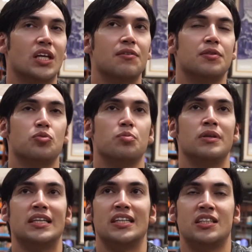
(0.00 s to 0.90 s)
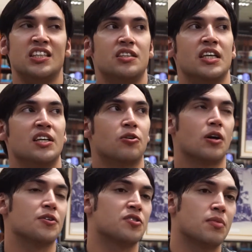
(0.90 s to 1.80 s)
if it would be teaching or
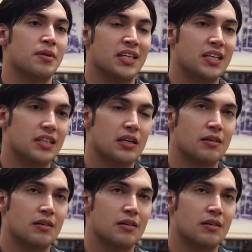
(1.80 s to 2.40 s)
also maybe,